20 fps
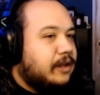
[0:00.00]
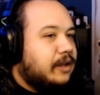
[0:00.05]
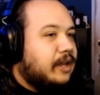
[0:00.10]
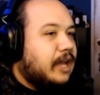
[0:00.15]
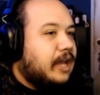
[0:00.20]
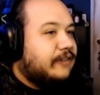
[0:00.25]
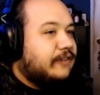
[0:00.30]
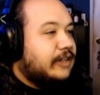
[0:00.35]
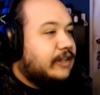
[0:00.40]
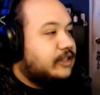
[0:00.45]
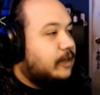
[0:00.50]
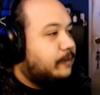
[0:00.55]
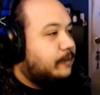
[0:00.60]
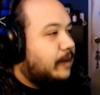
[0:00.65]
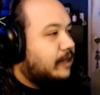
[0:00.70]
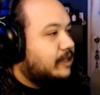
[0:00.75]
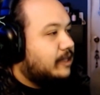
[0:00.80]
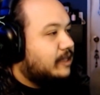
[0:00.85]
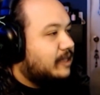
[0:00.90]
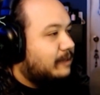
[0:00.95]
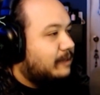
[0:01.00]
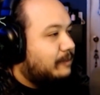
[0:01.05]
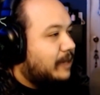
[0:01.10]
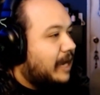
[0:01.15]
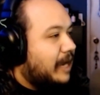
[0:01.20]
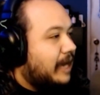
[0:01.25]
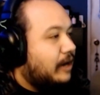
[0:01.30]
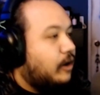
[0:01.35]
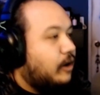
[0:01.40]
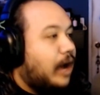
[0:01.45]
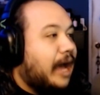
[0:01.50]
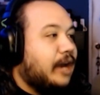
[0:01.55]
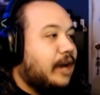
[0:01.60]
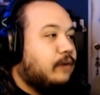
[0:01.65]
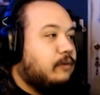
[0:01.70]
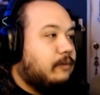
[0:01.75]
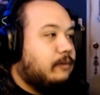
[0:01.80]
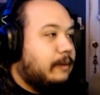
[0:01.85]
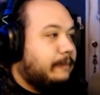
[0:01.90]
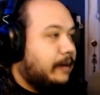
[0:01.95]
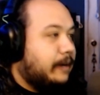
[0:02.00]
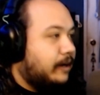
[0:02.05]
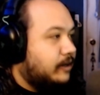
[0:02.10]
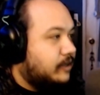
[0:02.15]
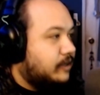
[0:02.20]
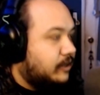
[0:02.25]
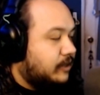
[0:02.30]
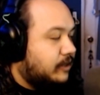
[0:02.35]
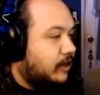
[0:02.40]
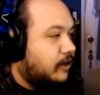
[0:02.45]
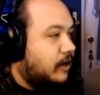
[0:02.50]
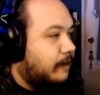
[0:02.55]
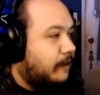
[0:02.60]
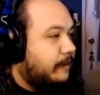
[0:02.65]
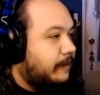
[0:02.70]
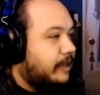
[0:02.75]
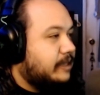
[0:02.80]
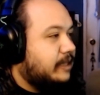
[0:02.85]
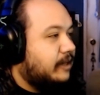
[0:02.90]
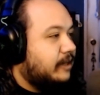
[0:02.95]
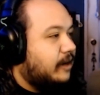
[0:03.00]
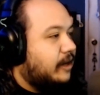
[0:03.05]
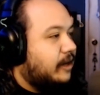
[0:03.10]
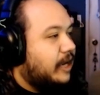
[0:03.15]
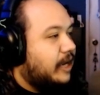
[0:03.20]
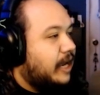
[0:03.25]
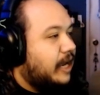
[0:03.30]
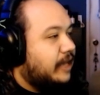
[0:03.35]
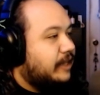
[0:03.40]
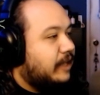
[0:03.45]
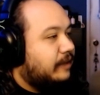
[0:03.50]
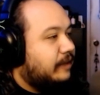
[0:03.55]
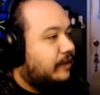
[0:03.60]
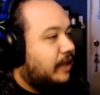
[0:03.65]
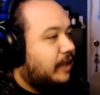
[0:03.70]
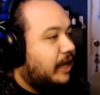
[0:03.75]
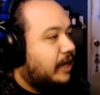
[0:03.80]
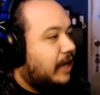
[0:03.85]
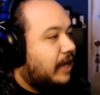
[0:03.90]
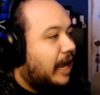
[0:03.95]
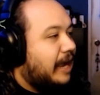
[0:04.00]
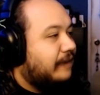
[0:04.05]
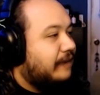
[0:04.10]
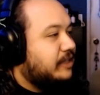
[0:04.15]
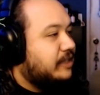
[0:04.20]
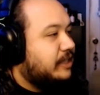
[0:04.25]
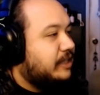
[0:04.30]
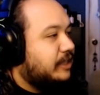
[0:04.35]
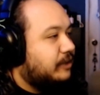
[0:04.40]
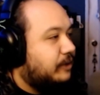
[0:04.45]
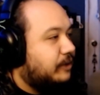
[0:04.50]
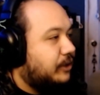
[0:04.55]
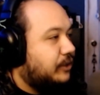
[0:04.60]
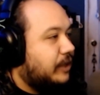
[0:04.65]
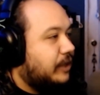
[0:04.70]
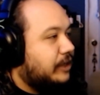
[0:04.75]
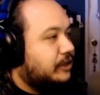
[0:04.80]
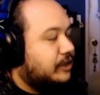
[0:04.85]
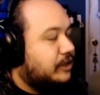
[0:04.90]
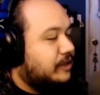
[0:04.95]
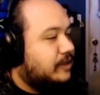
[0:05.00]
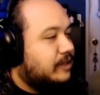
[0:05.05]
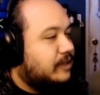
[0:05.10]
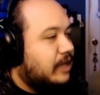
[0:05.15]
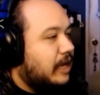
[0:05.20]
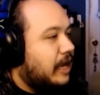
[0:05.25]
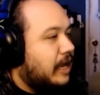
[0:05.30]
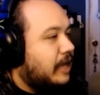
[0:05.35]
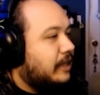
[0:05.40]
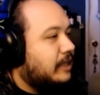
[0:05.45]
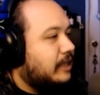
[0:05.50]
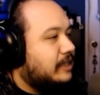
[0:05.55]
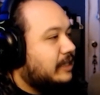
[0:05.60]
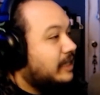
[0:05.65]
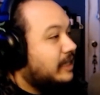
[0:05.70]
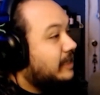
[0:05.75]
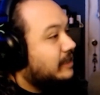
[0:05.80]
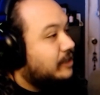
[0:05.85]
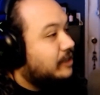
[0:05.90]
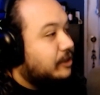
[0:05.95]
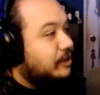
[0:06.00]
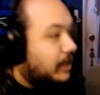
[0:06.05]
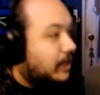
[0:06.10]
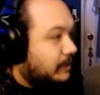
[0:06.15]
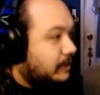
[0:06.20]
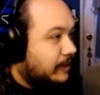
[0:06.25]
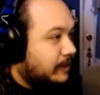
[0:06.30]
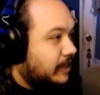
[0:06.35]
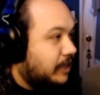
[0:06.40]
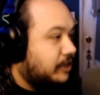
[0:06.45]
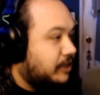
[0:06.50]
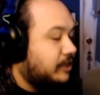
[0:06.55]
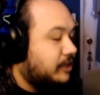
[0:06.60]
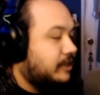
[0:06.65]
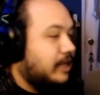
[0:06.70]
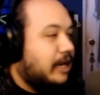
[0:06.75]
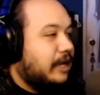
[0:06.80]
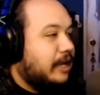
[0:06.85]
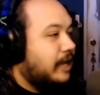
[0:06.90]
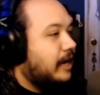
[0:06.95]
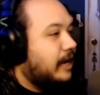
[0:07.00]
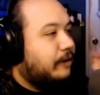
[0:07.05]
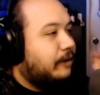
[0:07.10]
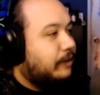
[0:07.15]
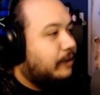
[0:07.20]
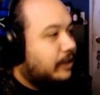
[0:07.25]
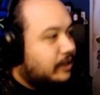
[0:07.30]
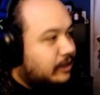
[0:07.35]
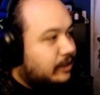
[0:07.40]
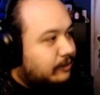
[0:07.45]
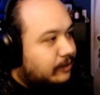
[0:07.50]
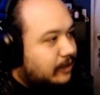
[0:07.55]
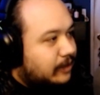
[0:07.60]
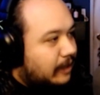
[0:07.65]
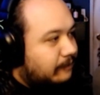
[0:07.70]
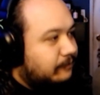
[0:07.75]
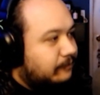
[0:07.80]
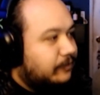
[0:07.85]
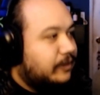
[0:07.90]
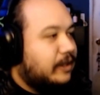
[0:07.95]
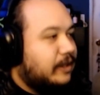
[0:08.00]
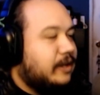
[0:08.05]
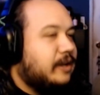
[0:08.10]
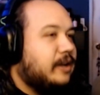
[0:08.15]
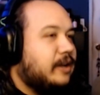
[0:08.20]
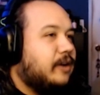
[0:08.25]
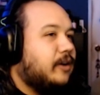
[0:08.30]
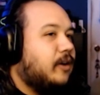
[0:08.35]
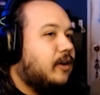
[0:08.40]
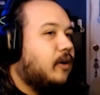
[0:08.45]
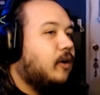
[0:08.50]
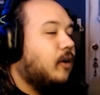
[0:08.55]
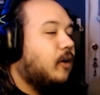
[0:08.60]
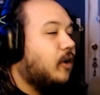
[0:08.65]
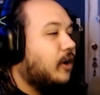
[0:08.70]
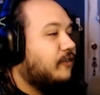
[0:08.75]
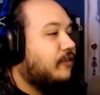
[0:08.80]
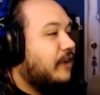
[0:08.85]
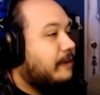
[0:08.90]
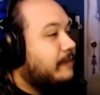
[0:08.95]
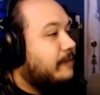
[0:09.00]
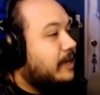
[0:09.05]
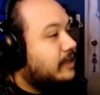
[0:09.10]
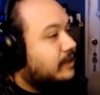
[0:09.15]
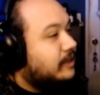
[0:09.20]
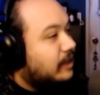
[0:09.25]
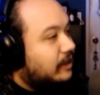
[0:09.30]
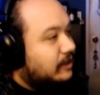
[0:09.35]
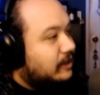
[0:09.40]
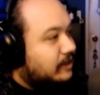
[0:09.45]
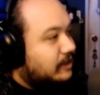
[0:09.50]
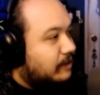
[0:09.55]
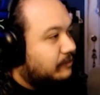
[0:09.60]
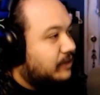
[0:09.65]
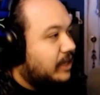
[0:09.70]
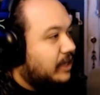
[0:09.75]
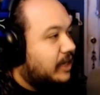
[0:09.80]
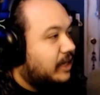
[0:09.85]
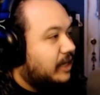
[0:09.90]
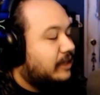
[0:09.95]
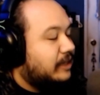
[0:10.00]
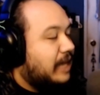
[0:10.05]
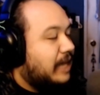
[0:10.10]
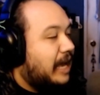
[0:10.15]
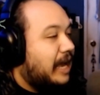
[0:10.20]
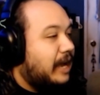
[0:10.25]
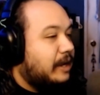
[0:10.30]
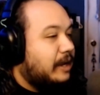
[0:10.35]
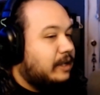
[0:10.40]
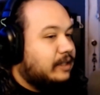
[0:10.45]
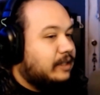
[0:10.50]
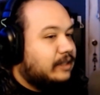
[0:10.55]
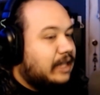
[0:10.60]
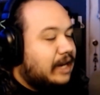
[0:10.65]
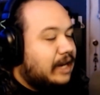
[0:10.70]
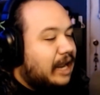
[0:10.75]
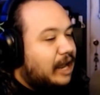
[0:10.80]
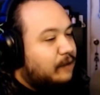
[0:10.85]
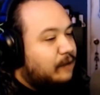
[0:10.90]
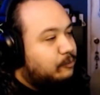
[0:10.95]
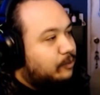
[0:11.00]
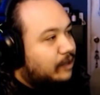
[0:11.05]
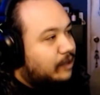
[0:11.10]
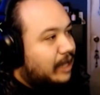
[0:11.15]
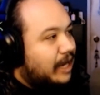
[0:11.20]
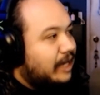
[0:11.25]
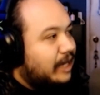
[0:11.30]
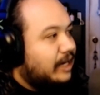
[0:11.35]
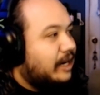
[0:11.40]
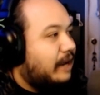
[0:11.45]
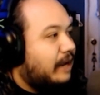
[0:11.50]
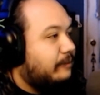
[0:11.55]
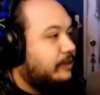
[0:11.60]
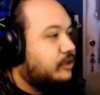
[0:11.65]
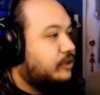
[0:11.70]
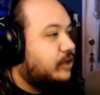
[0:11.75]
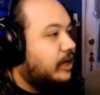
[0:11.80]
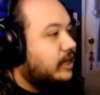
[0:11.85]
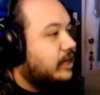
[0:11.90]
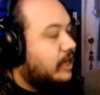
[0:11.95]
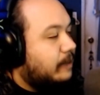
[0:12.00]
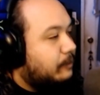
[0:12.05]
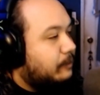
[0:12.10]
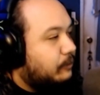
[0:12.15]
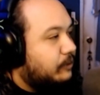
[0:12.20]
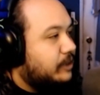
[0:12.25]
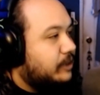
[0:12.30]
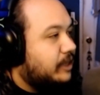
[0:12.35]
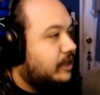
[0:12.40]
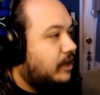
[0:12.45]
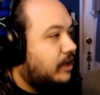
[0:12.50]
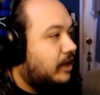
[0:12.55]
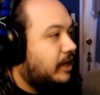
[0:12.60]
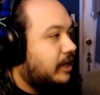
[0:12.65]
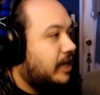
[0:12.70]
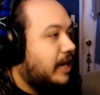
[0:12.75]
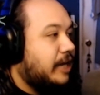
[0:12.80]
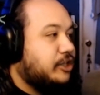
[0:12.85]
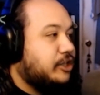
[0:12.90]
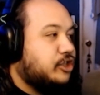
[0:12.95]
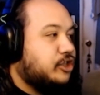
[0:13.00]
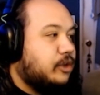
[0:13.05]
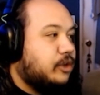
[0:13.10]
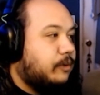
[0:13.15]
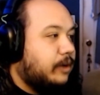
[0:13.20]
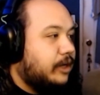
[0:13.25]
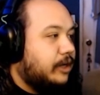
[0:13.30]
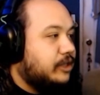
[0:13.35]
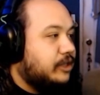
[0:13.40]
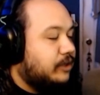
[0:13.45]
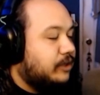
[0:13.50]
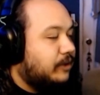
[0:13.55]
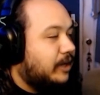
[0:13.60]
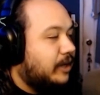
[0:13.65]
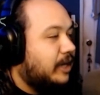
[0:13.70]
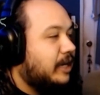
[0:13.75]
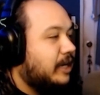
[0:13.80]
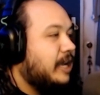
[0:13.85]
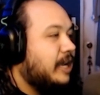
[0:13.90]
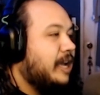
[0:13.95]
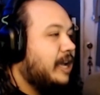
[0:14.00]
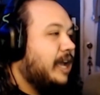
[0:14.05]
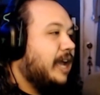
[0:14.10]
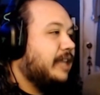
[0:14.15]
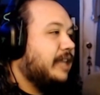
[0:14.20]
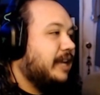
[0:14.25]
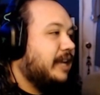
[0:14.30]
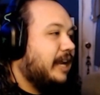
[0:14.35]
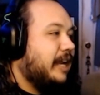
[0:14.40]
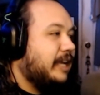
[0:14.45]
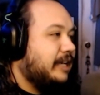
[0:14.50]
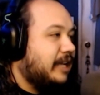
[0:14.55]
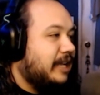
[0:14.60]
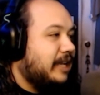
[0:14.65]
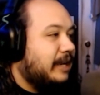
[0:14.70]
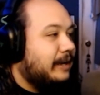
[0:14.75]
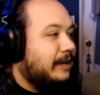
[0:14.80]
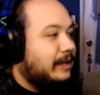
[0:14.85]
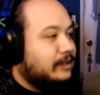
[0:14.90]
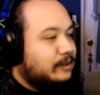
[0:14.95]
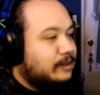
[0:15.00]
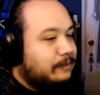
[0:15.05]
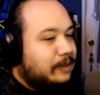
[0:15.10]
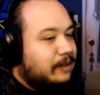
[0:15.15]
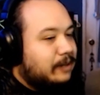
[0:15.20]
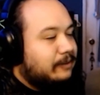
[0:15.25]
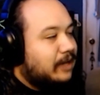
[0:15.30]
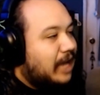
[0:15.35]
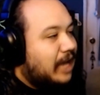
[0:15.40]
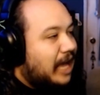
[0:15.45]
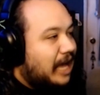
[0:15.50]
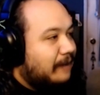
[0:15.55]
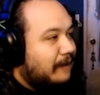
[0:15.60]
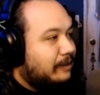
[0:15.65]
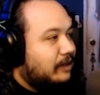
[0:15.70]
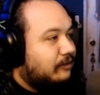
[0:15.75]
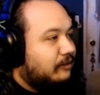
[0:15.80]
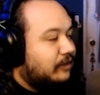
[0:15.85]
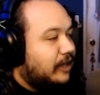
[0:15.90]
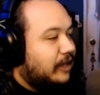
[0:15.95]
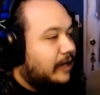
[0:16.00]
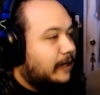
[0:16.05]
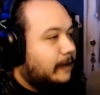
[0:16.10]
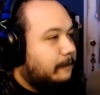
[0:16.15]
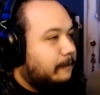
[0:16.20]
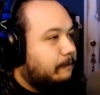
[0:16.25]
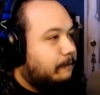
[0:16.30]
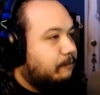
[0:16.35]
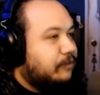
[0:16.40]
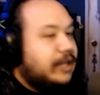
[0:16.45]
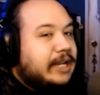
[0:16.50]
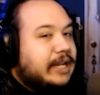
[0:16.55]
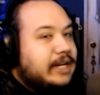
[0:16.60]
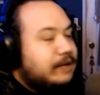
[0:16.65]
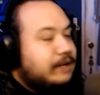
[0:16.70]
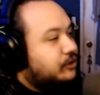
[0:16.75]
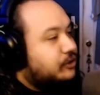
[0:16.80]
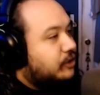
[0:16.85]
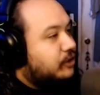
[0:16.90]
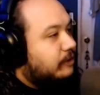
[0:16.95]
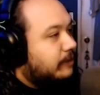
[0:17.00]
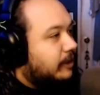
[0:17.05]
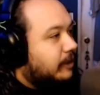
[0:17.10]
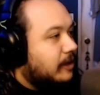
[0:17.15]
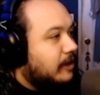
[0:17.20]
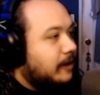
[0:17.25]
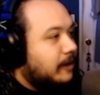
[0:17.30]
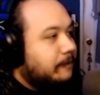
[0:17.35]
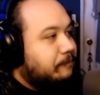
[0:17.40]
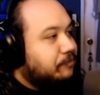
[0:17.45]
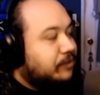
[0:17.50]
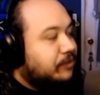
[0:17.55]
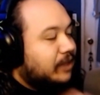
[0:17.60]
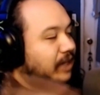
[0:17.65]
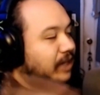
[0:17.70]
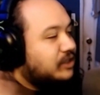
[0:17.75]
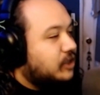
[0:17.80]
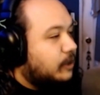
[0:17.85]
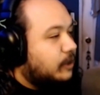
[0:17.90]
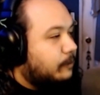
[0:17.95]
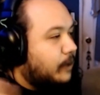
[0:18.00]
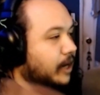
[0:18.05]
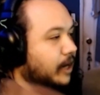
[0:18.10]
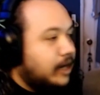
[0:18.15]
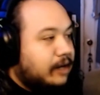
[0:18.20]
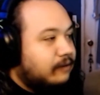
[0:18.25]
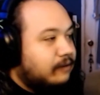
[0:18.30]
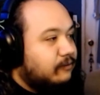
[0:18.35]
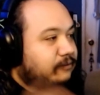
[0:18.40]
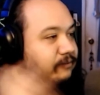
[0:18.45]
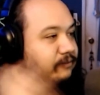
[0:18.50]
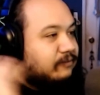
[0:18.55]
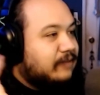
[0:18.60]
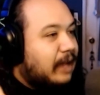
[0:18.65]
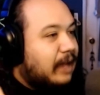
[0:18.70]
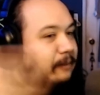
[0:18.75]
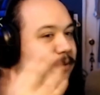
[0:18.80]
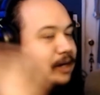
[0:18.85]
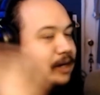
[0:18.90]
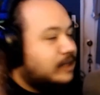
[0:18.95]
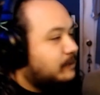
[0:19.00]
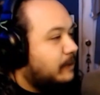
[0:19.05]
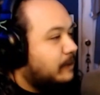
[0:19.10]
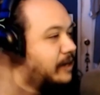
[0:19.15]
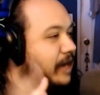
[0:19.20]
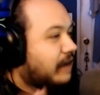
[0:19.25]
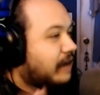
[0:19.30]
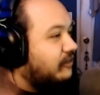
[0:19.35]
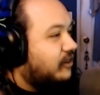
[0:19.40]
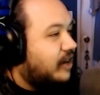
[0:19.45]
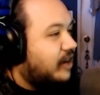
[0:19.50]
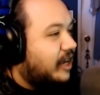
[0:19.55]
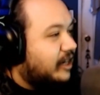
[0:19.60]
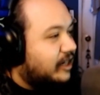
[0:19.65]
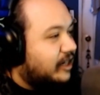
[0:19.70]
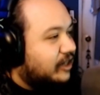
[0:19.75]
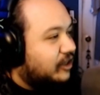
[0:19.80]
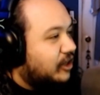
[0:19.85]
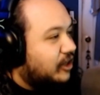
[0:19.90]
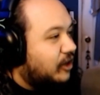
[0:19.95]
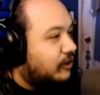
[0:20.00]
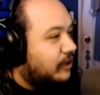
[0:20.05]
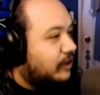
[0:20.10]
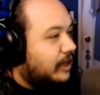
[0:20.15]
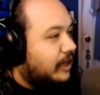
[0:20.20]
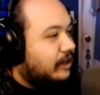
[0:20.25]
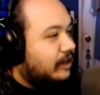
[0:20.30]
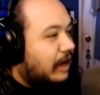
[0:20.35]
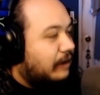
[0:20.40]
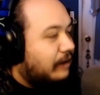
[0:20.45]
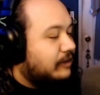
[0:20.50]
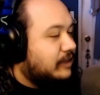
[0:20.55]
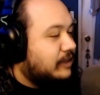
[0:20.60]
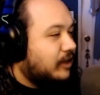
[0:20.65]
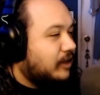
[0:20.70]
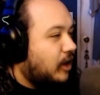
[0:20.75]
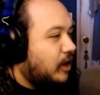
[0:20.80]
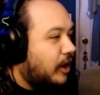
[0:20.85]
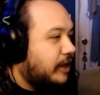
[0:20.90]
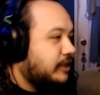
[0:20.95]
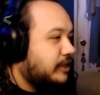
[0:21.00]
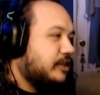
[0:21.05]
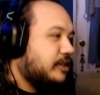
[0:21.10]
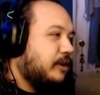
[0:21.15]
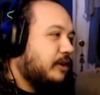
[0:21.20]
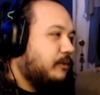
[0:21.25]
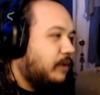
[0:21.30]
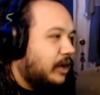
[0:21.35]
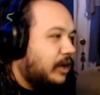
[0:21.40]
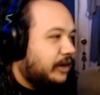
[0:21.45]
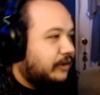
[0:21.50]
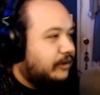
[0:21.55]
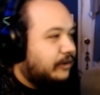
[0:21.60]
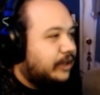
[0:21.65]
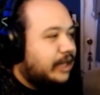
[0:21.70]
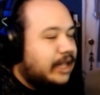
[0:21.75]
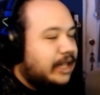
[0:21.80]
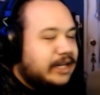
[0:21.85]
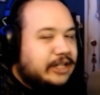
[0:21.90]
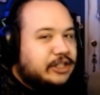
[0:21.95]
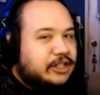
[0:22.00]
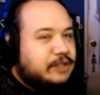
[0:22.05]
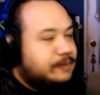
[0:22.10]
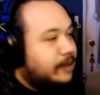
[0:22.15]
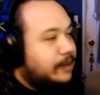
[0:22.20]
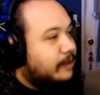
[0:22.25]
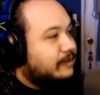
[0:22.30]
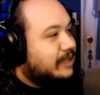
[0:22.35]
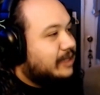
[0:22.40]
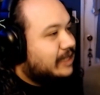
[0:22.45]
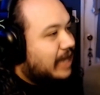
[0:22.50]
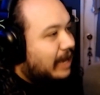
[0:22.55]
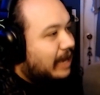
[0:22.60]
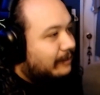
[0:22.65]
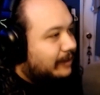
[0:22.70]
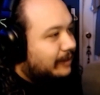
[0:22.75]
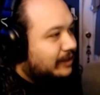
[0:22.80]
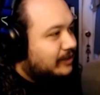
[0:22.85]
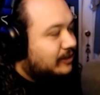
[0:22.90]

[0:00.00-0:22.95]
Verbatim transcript: if i start practicing piano i don't want my parents to start commenting on it and then like i have to deal with like just this, these new expectations set up, and i don't want to deal with that i get that or if i miss yeah. something that i that i had planned and i've been trying to keep a routine on it and i just don't want to do it and then i end, it ends up becoming a habit of like like i did with streaming i took a break that break's been never ending you know like i was like oh i just don't want to and then it just becomes this habit